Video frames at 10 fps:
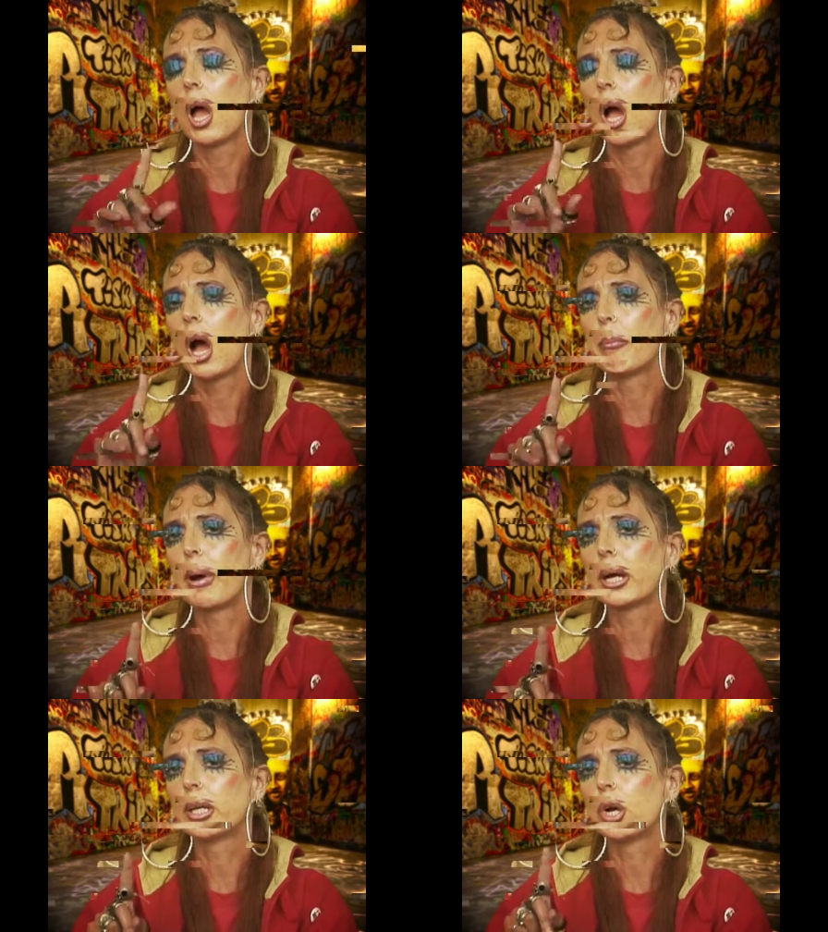a
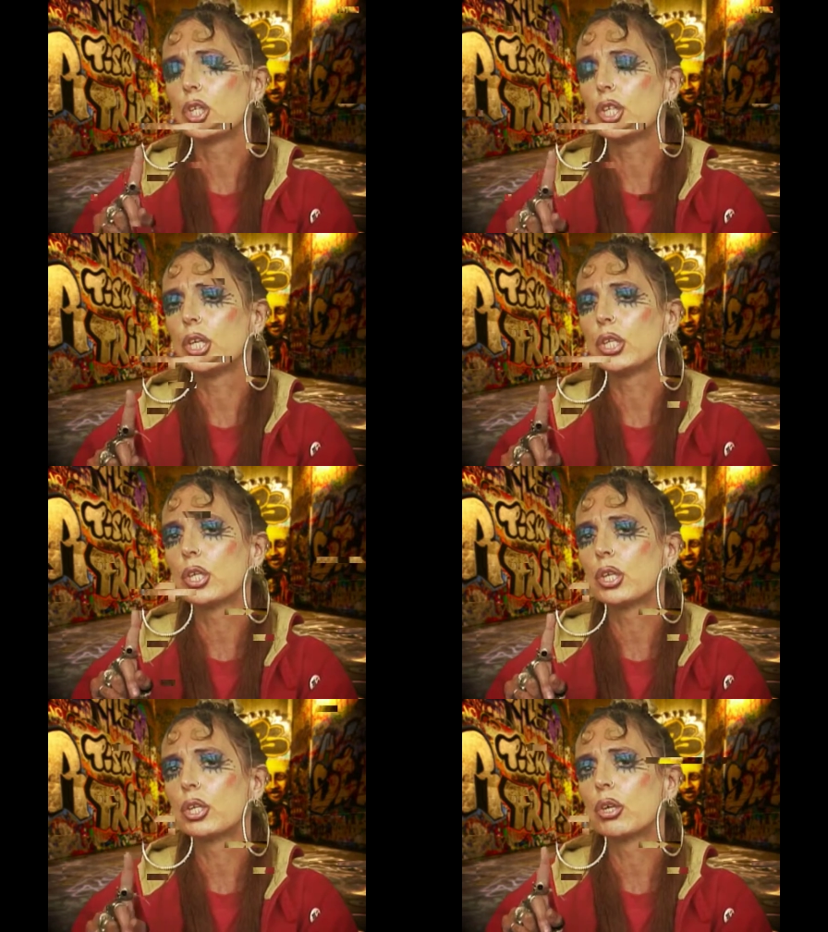packet of cheese and
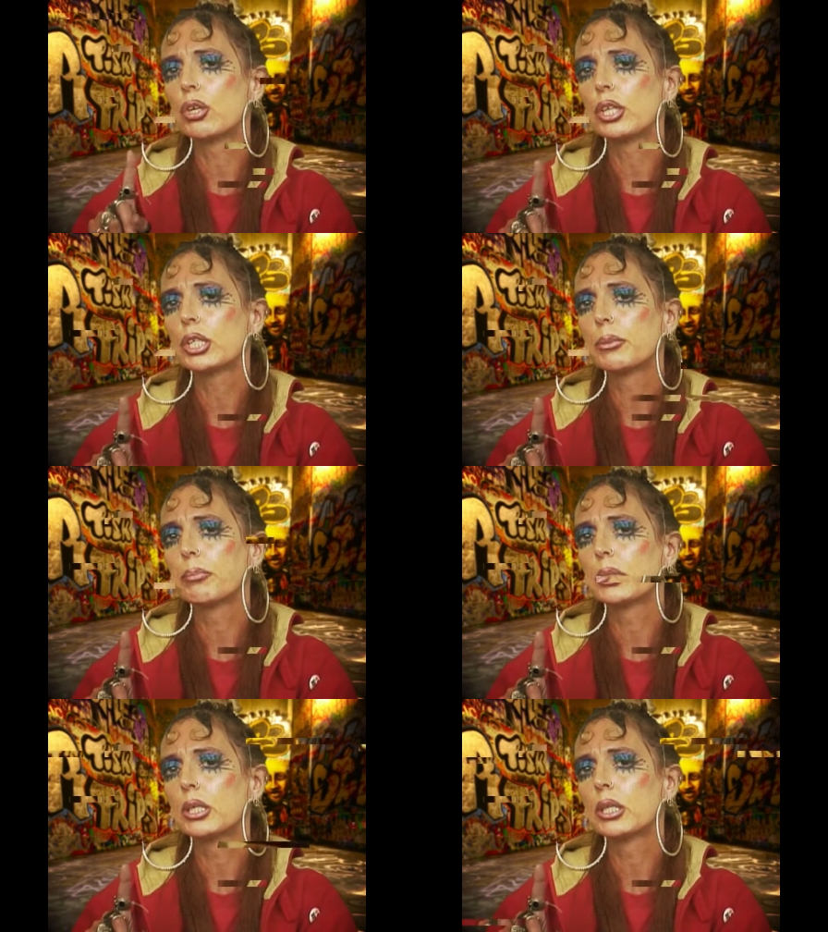onion
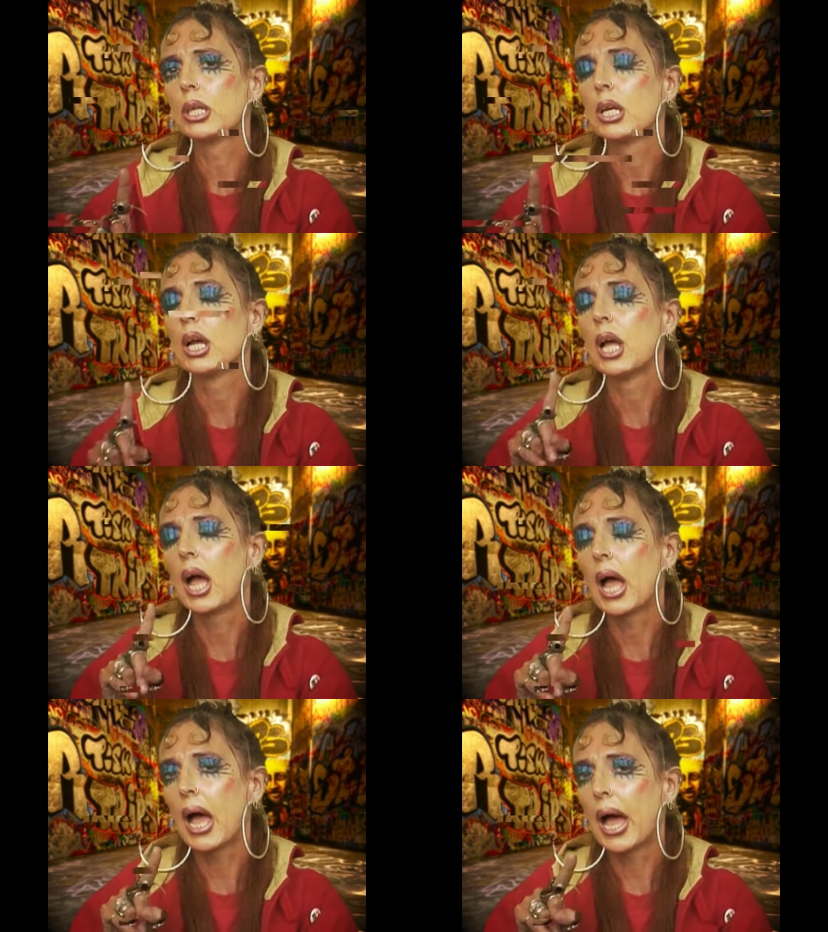crisps,
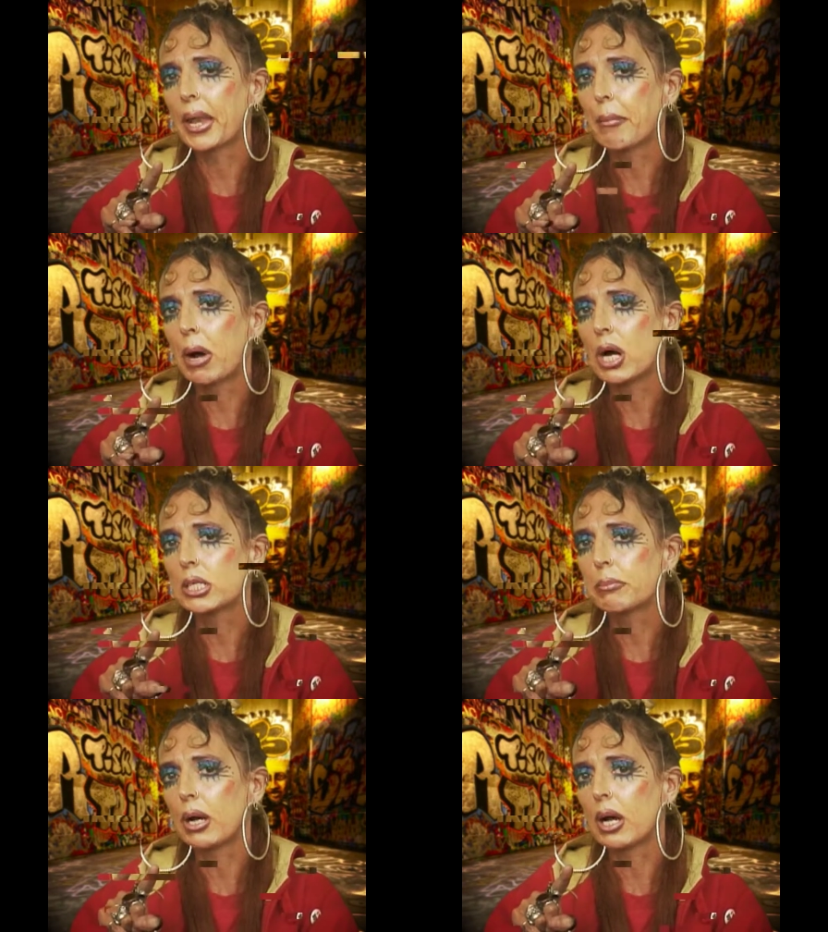and a Mars
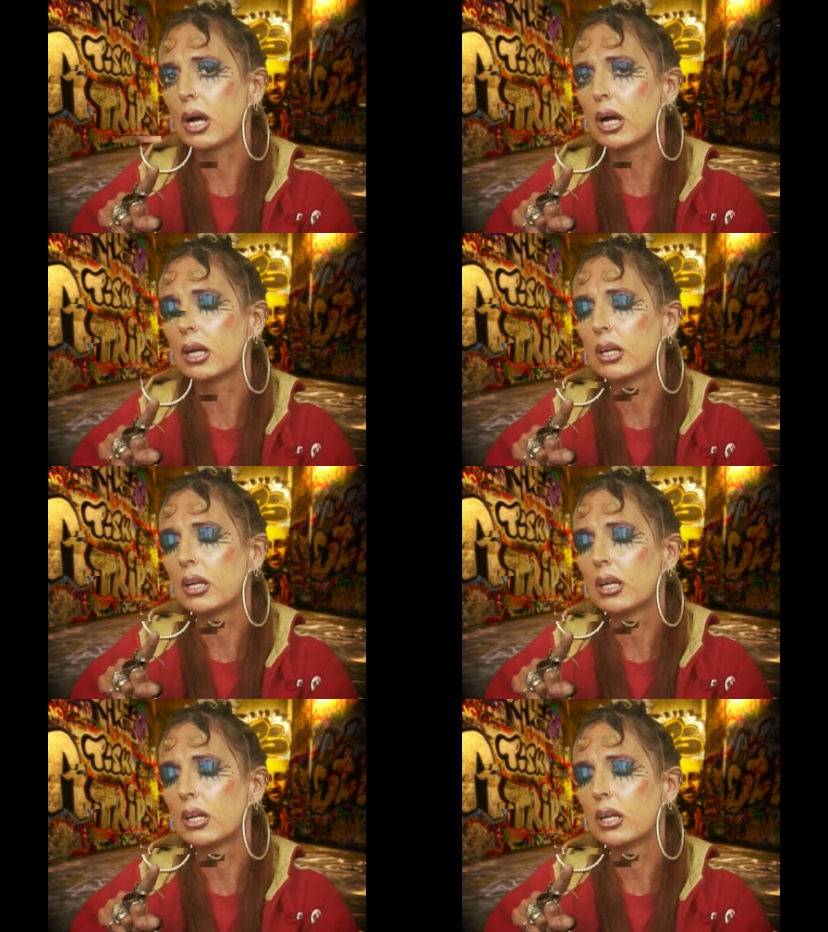bar.